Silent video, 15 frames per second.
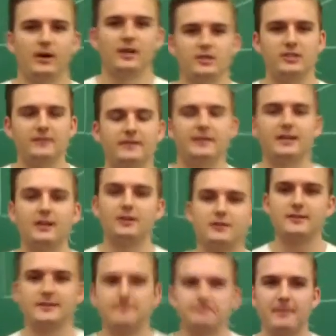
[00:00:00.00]
going to shift
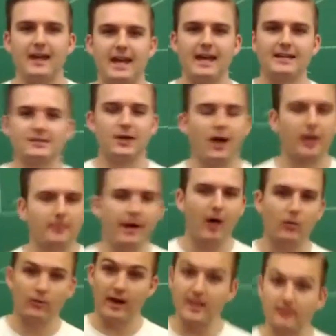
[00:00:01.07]
gears and talk
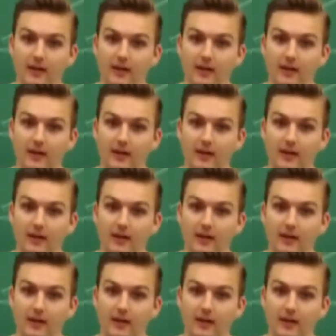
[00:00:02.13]
about rate